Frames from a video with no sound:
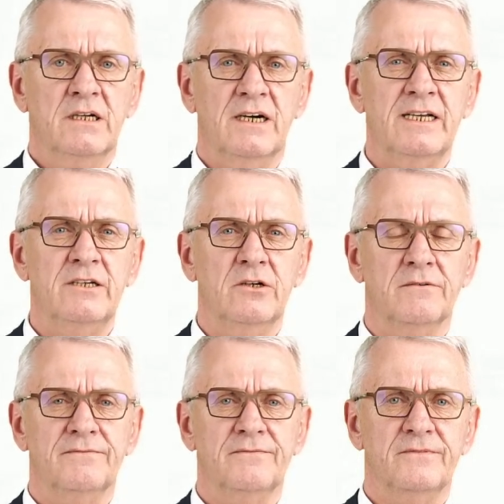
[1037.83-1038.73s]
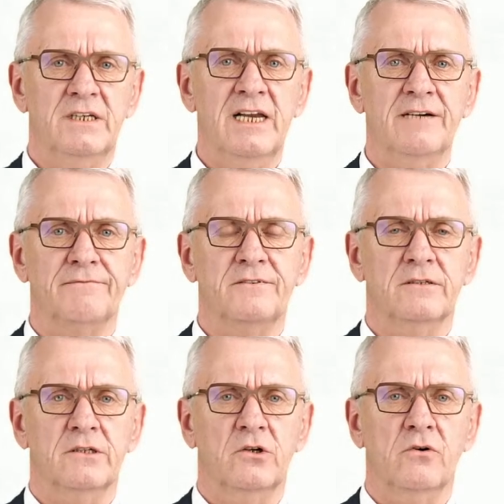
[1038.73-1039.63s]
kind of
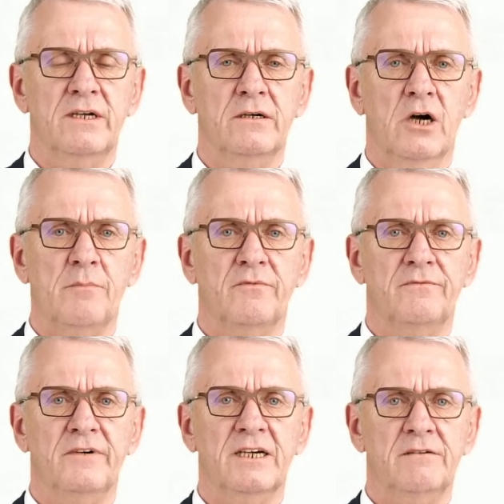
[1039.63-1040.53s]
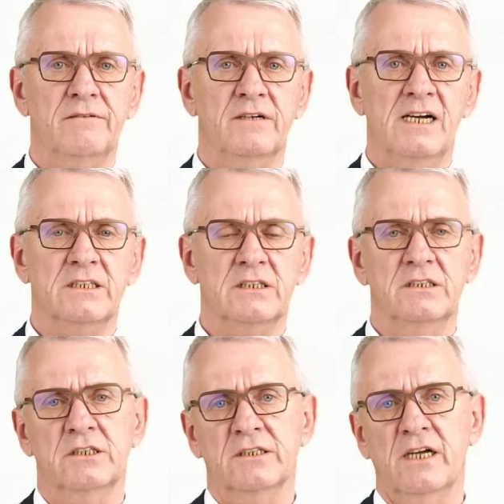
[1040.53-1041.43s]
left going up very
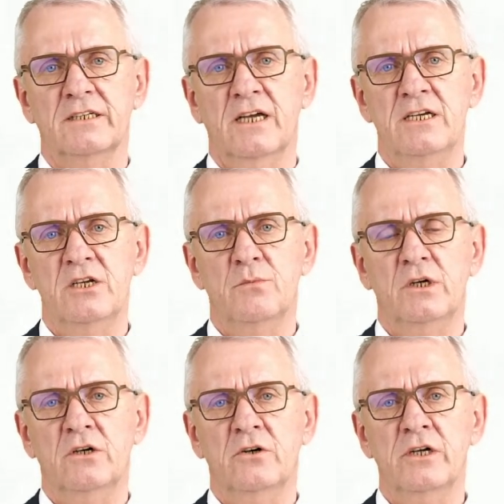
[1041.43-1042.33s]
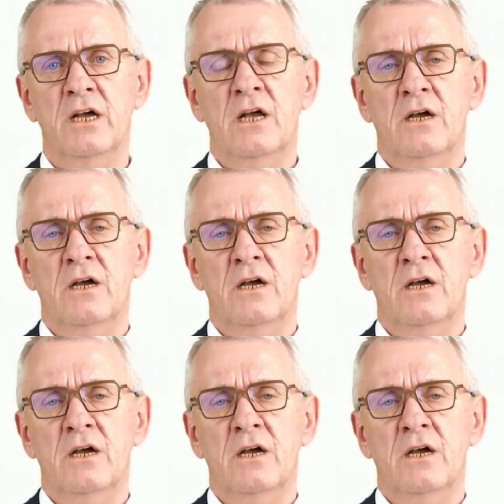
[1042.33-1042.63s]
fast is a titanium alloy.